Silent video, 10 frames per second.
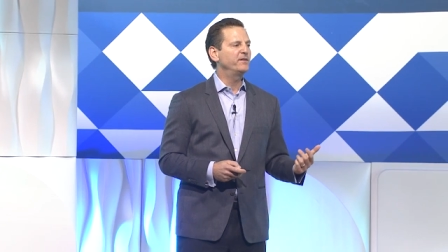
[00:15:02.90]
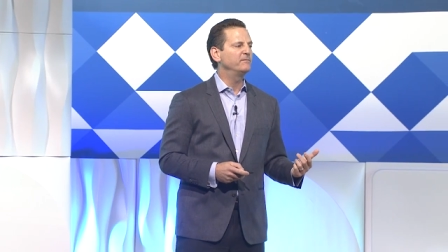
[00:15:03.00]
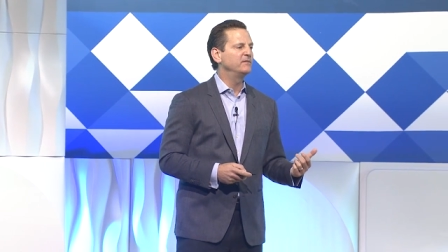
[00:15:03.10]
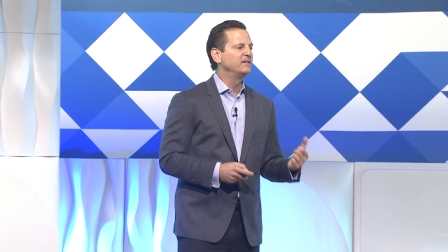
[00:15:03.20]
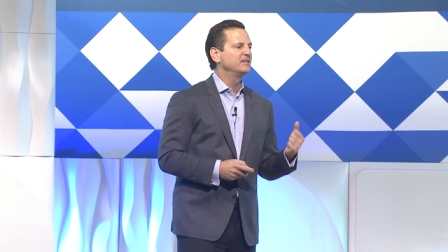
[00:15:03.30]

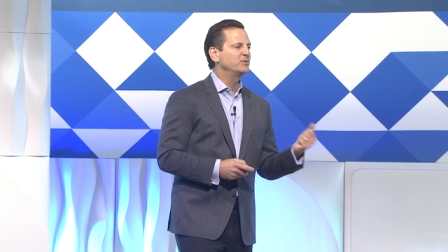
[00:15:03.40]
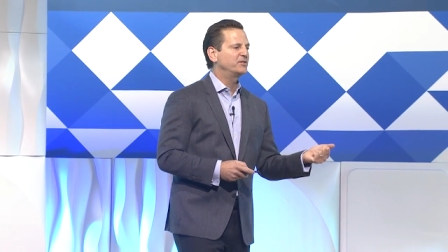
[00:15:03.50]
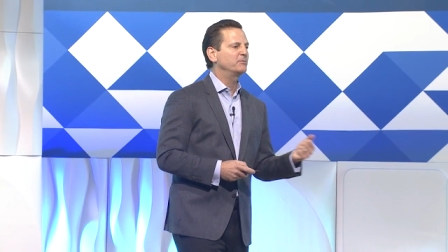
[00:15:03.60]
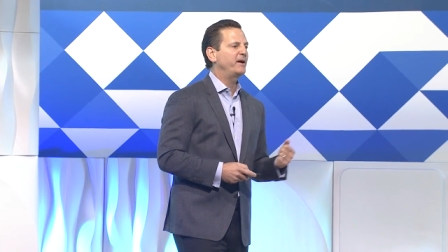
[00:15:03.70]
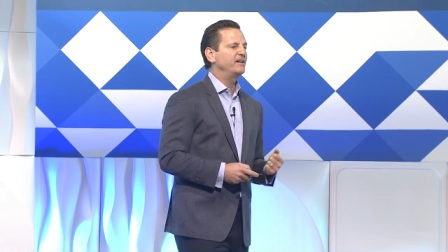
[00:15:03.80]
them with
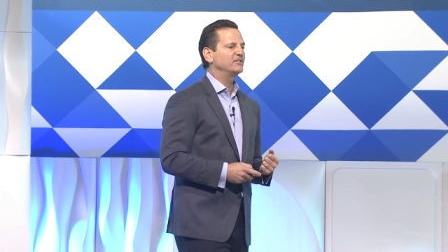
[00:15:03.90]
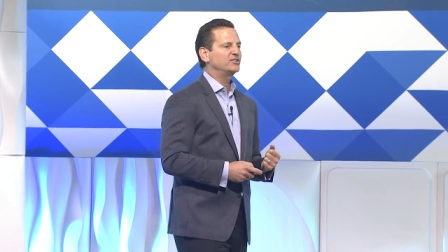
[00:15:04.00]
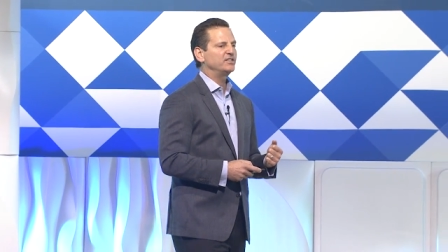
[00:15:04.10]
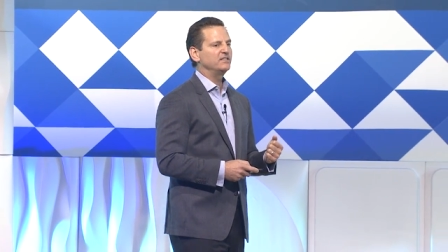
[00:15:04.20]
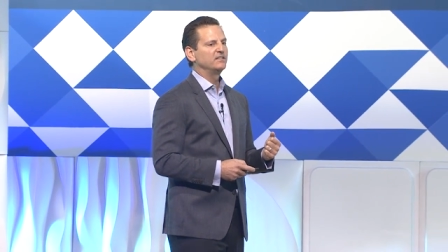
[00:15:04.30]
their balance
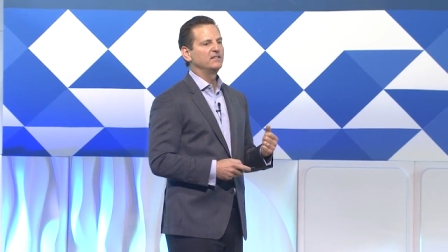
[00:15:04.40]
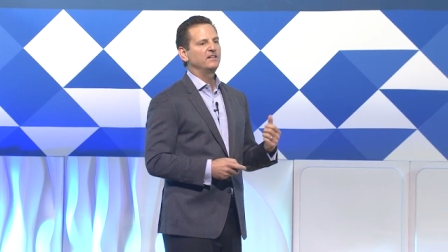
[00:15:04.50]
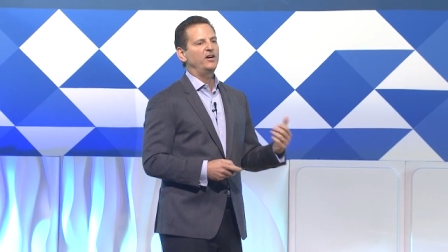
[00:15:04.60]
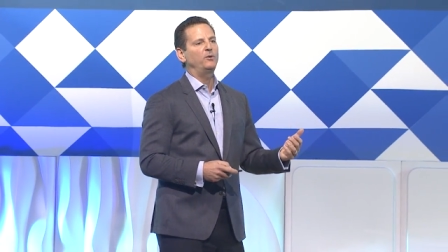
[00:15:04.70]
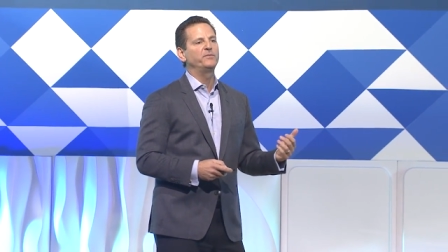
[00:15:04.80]
sheet,
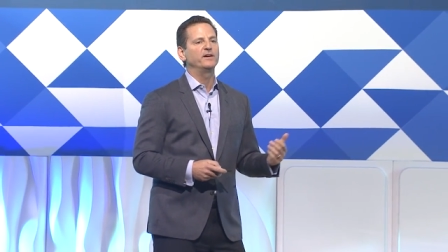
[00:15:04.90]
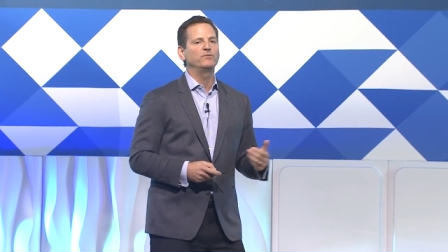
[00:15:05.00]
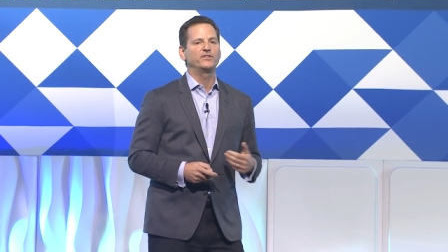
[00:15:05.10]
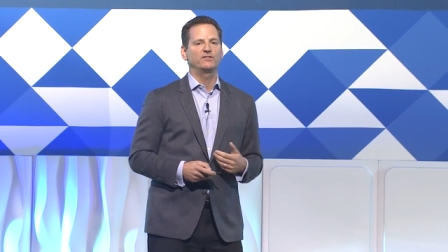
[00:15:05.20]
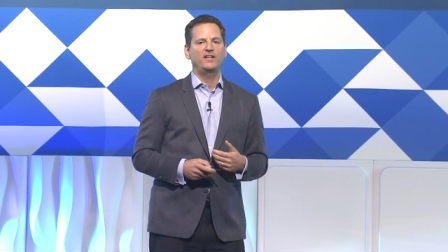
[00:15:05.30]
help them
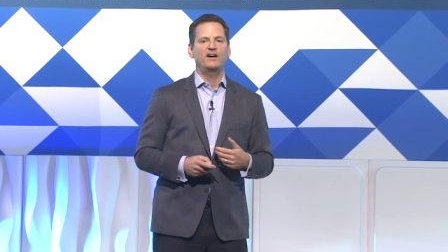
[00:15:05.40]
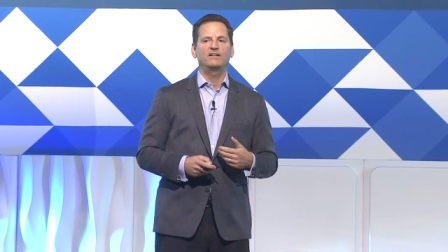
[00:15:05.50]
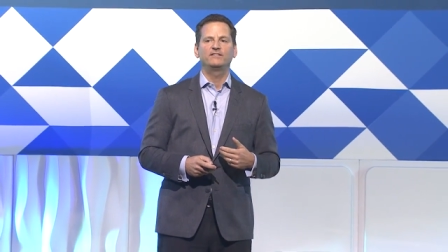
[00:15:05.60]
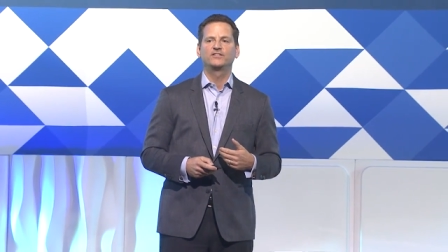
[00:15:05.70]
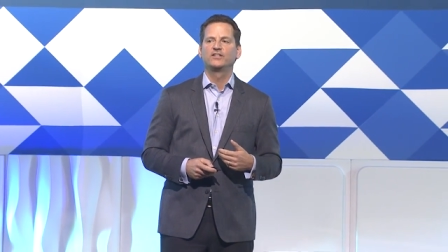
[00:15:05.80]
with their
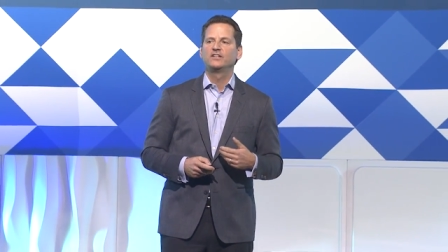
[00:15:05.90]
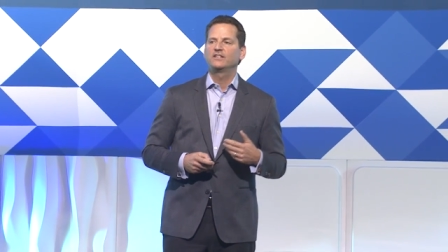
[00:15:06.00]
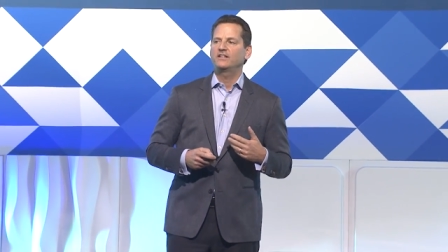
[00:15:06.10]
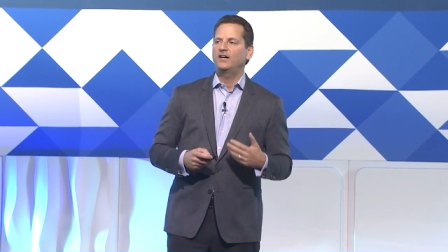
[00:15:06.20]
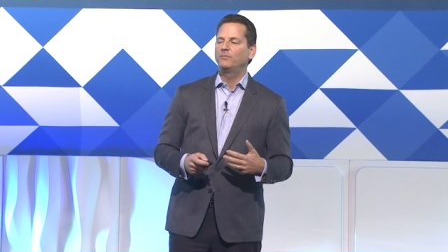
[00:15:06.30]
lives,
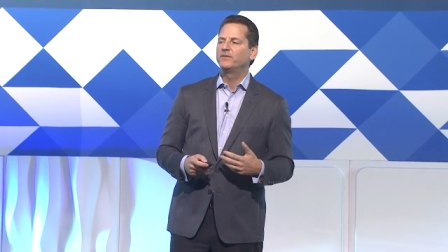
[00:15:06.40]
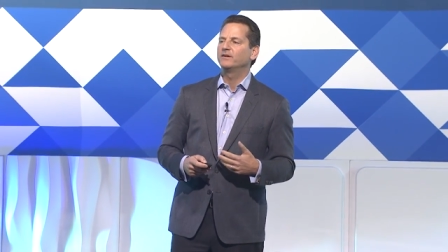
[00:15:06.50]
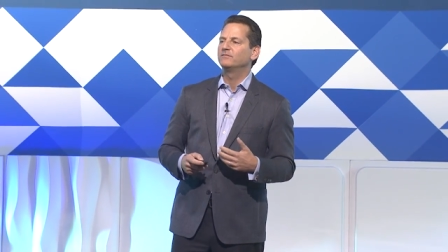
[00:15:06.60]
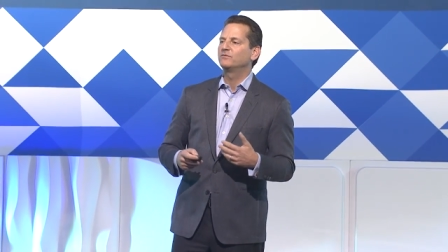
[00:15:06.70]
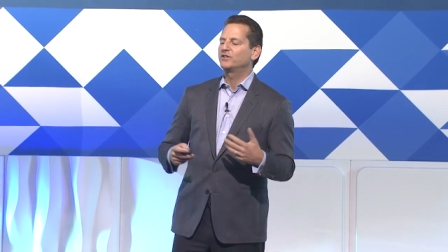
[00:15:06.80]
help
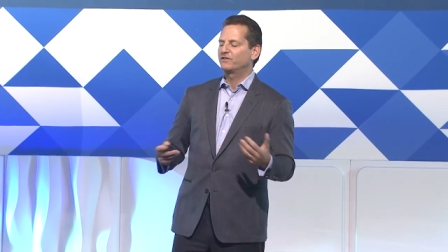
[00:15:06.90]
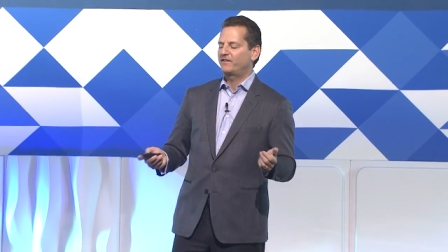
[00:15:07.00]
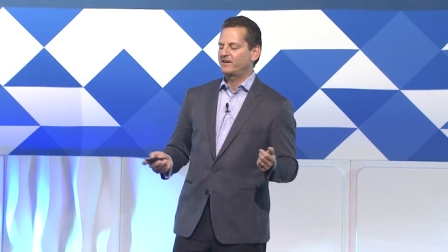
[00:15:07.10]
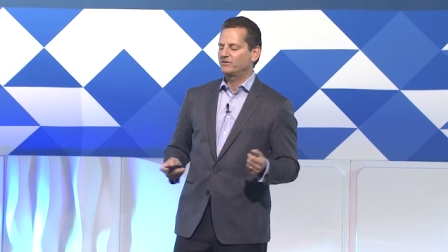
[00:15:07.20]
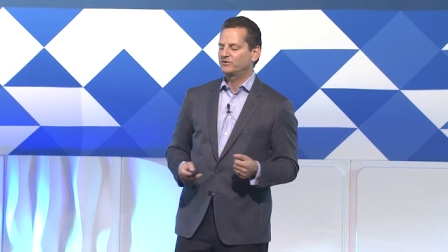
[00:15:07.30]
them with their
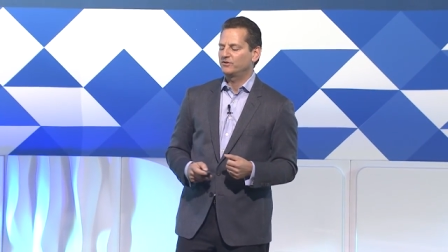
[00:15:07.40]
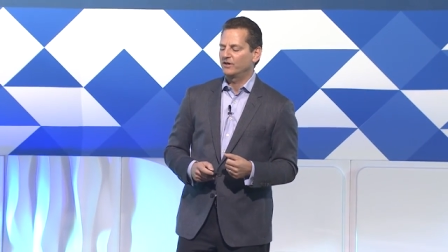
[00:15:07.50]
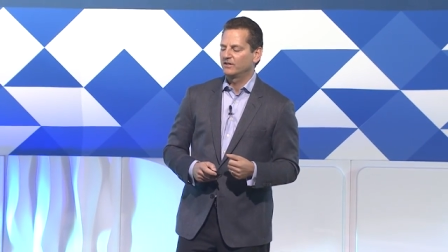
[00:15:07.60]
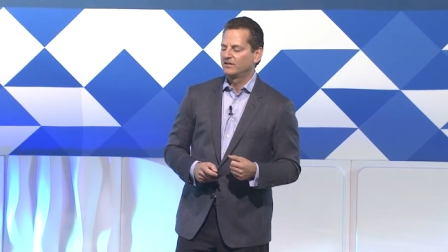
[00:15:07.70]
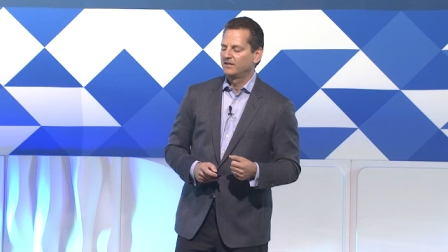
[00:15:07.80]
FICO score,